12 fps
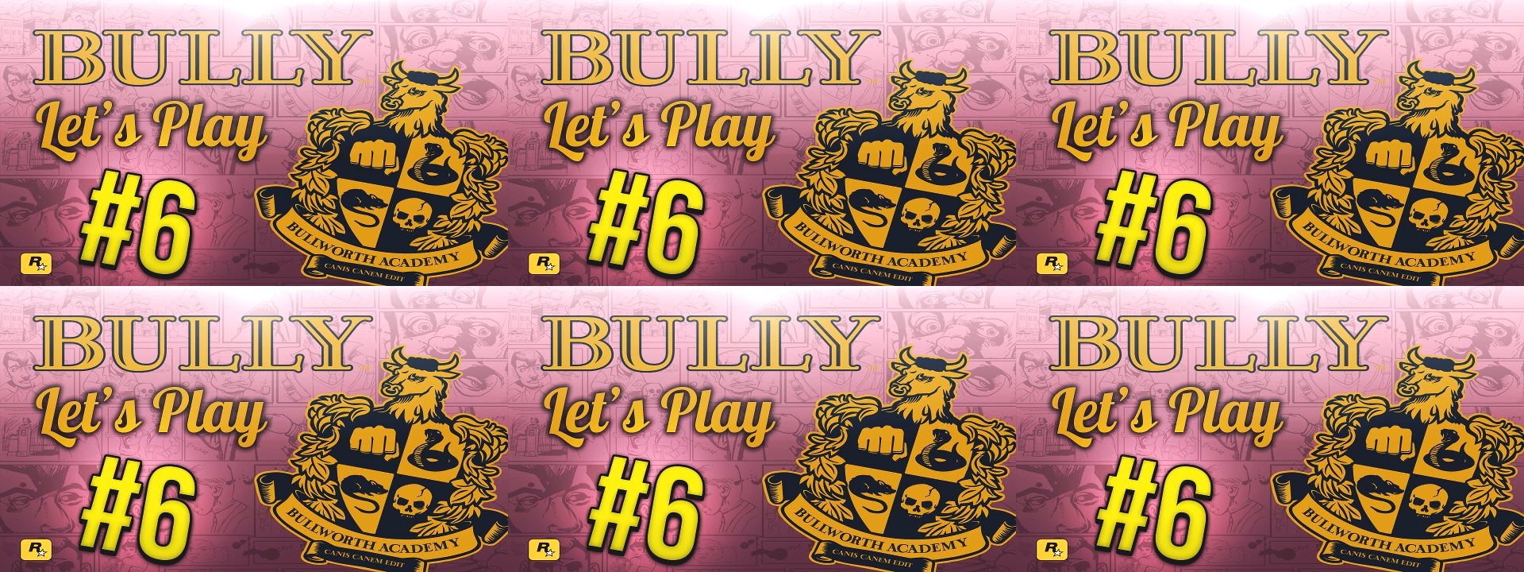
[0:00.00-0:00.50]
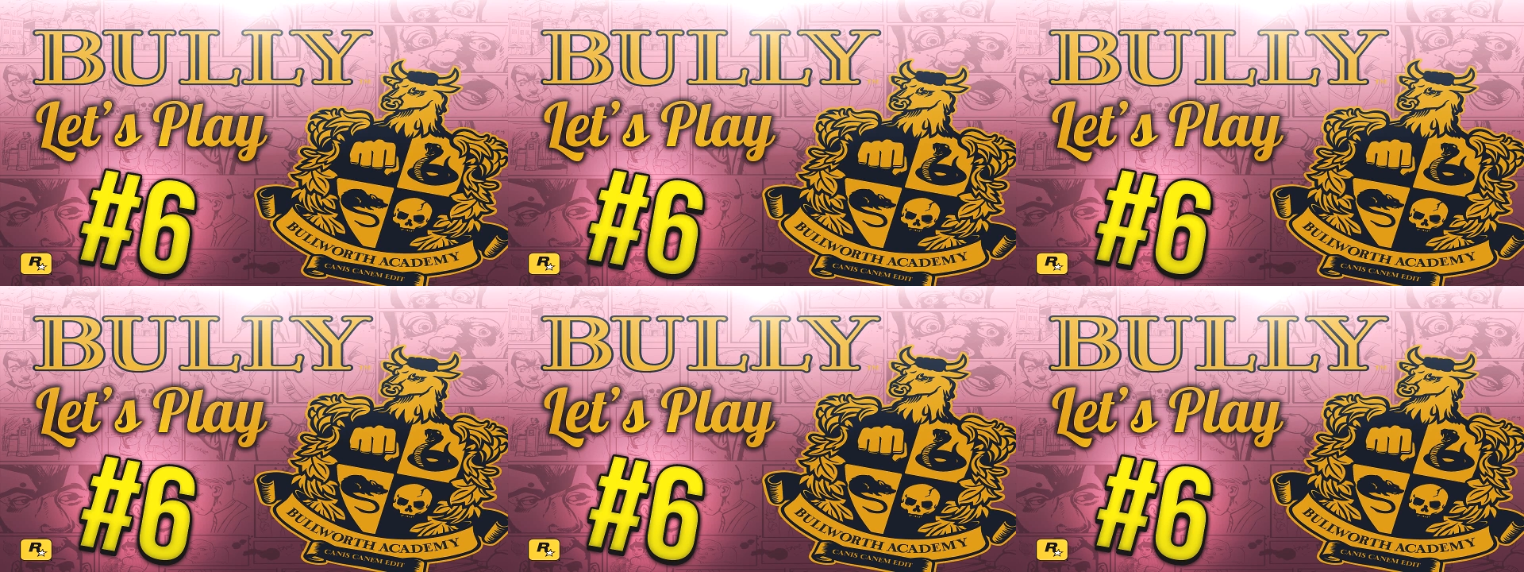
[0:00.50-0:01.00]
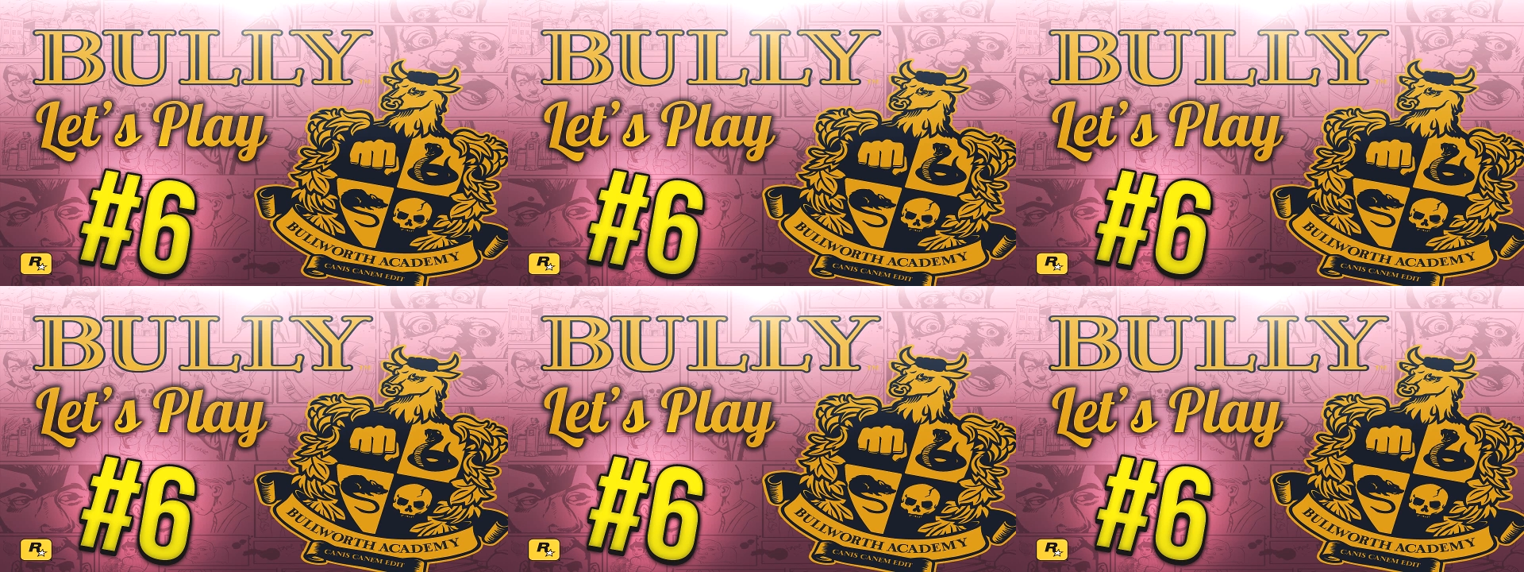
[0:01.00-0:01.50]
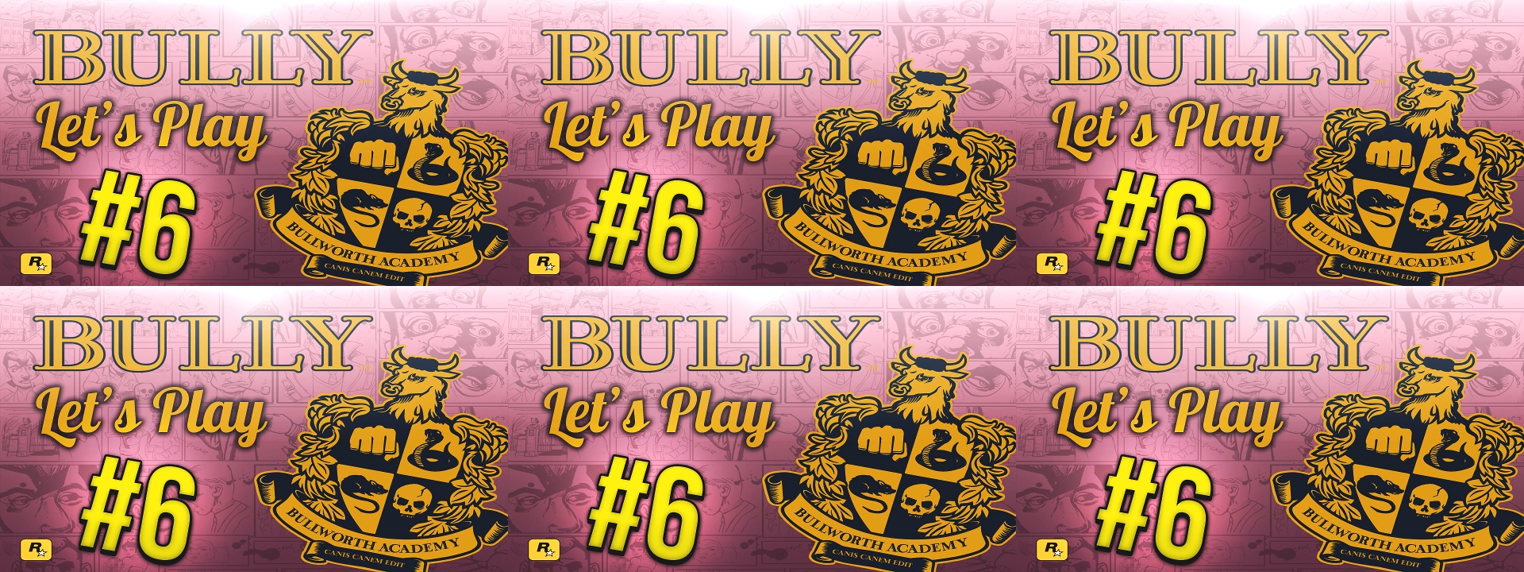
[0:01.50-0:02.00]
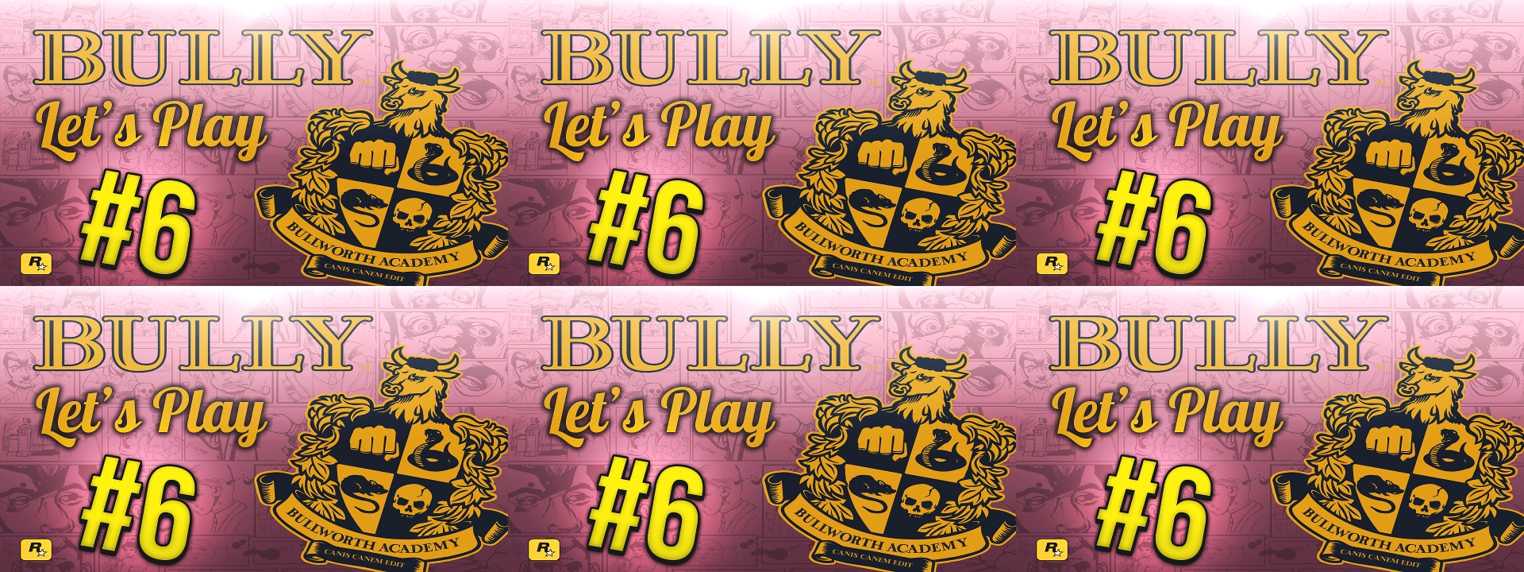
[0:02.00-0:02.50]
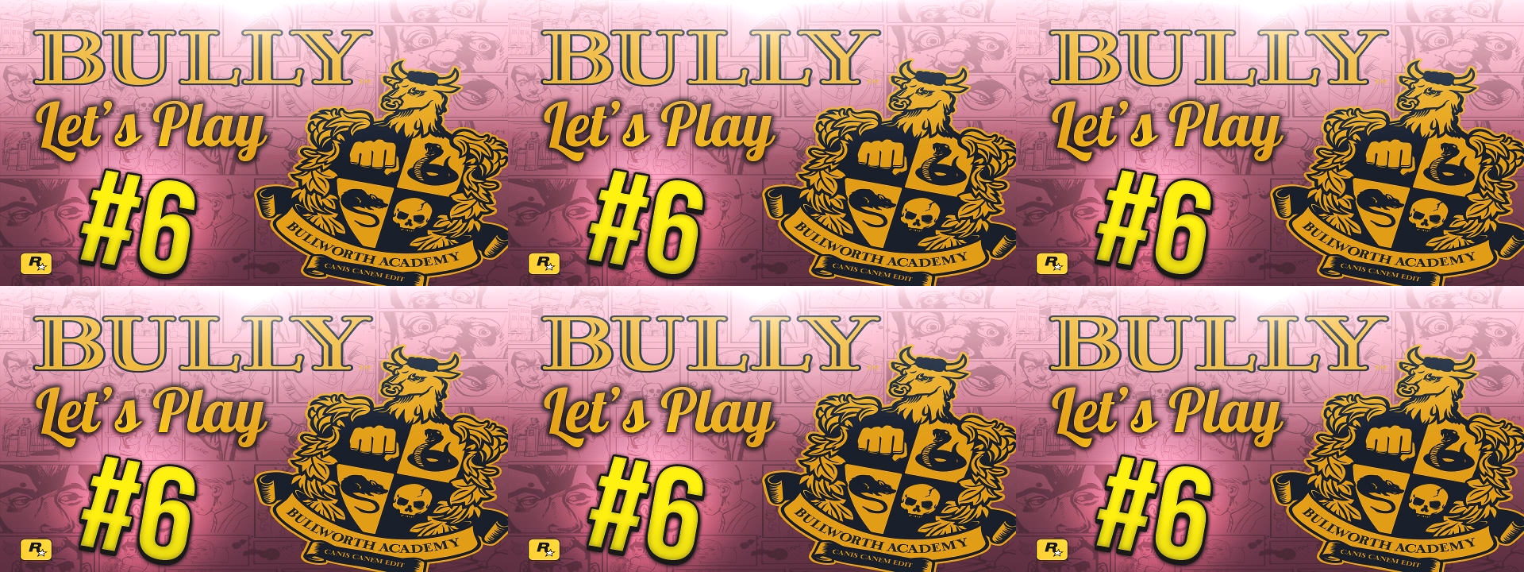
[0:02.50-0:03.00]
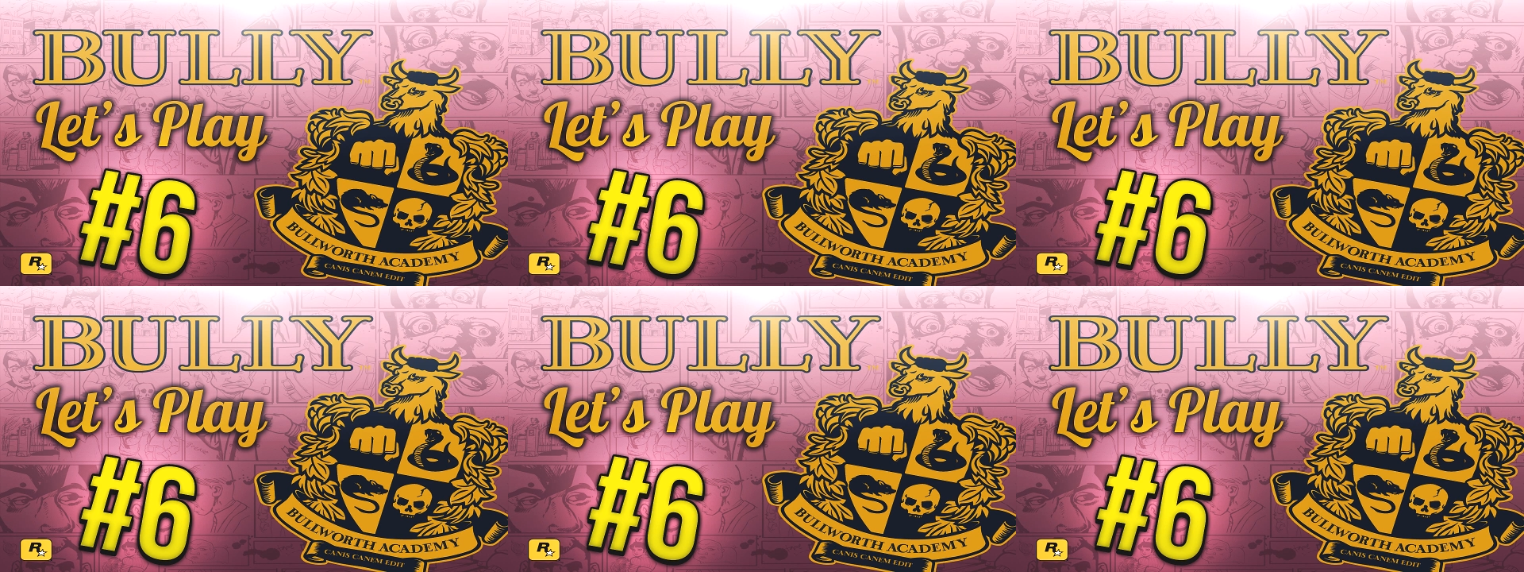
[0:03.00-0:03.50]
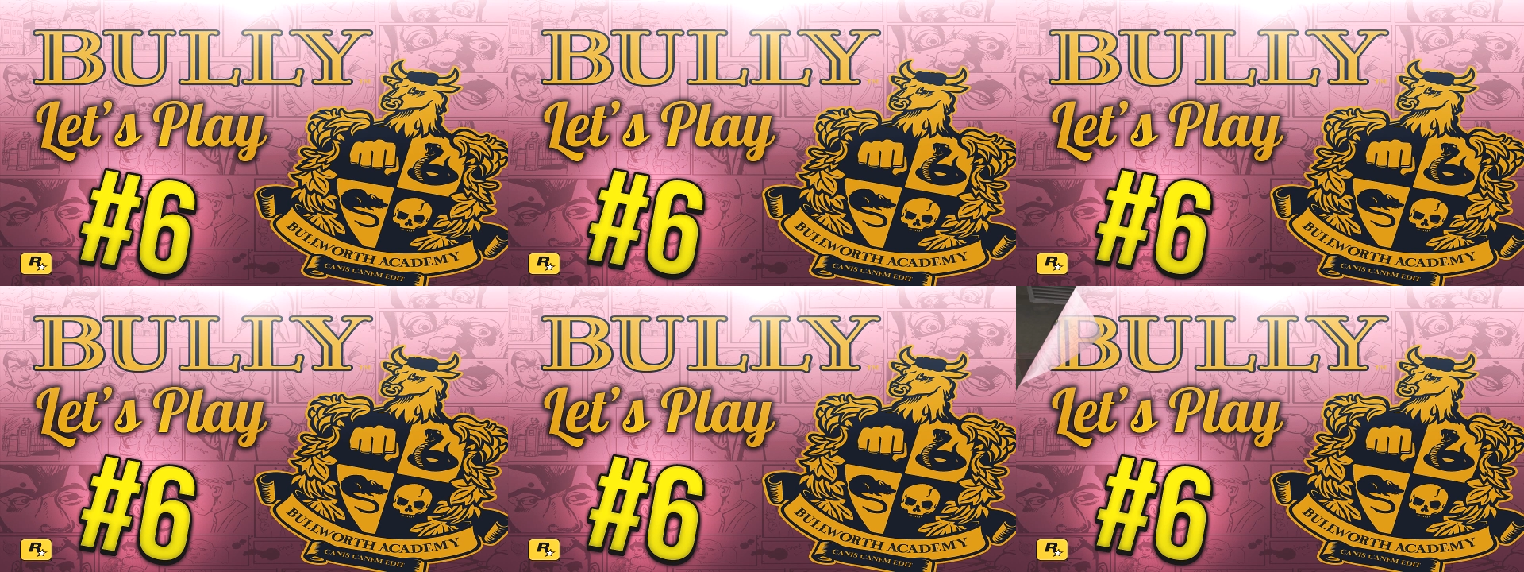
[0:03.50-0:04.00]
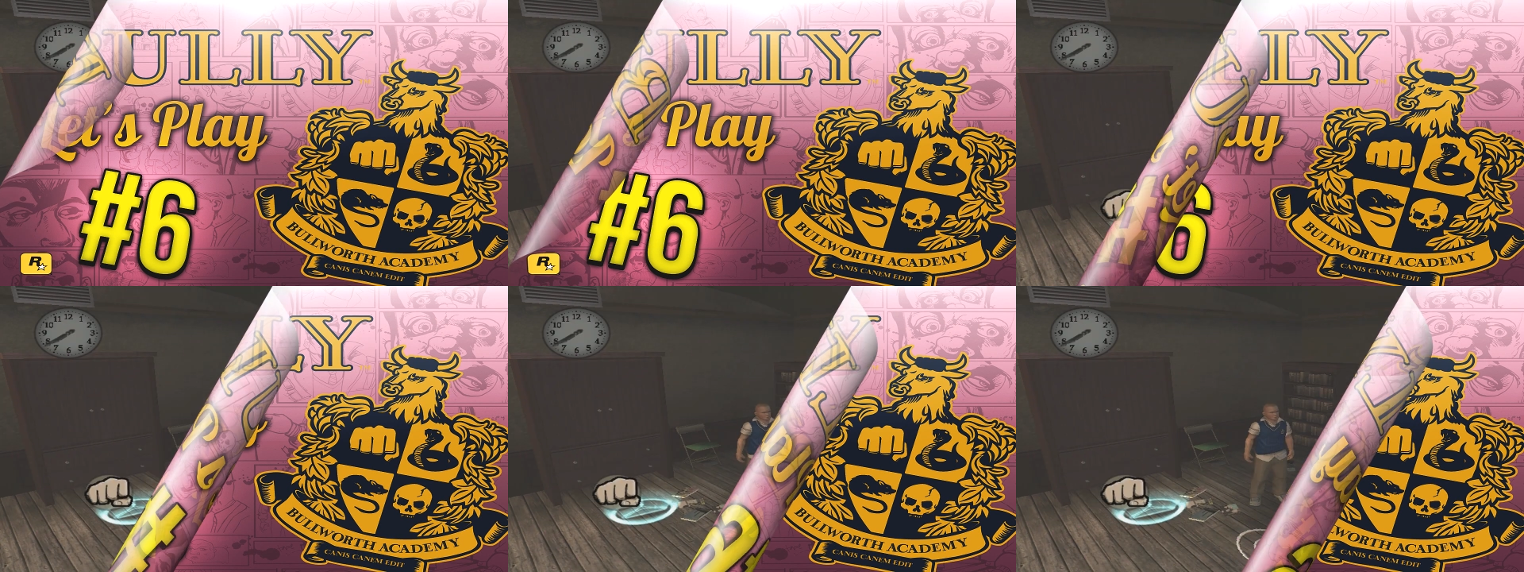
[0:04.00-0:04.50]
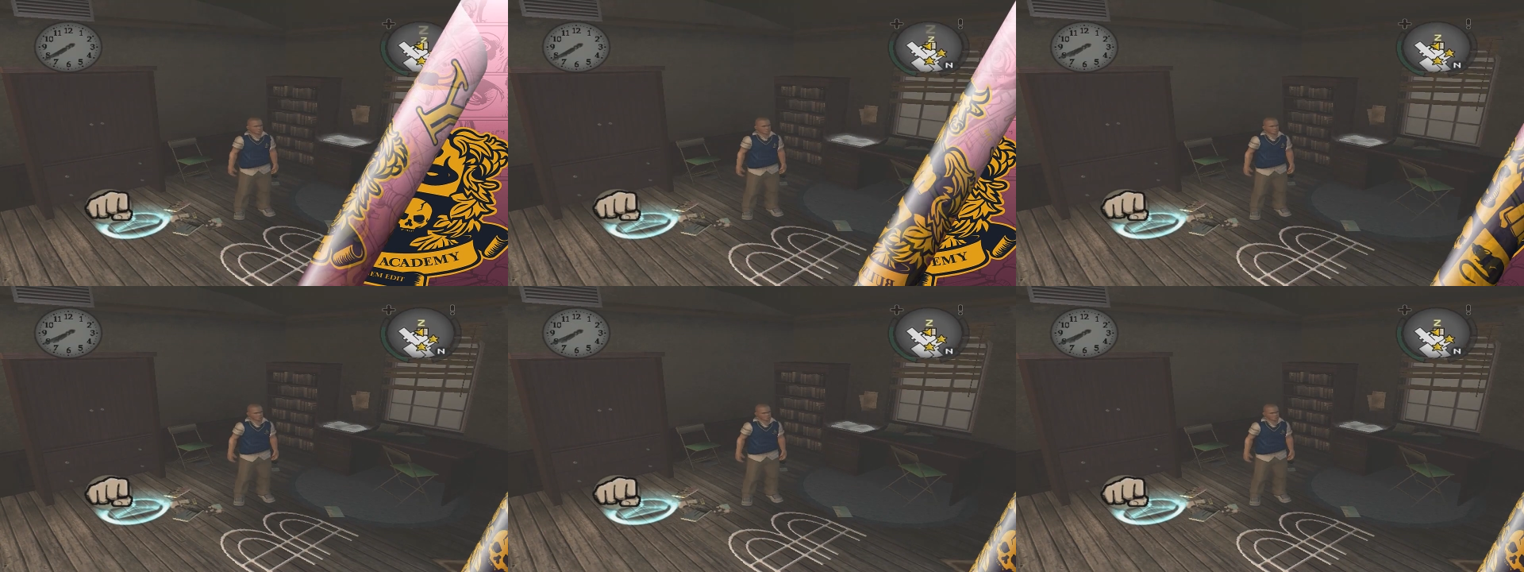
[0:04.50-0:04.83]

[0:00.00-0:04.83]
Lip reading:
(no speaker visible)